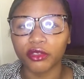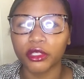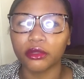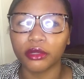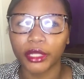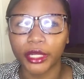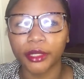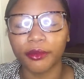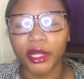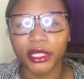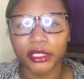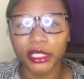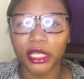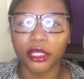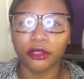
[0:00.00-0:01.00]
Don't let anybody
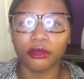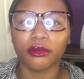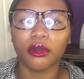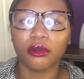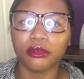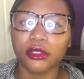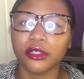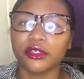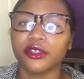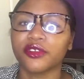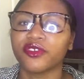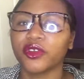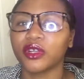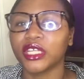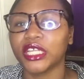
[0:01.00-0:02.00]
tell you how to grieve.
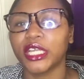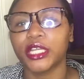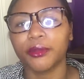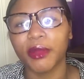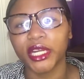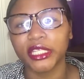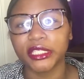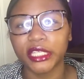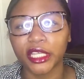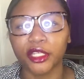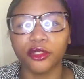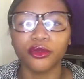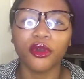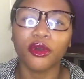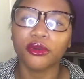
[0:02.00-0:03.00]
Don't let anybody tell
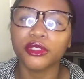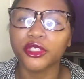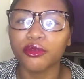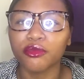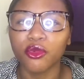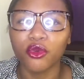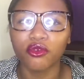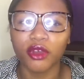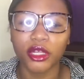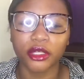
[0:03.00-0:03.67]
you how to move on.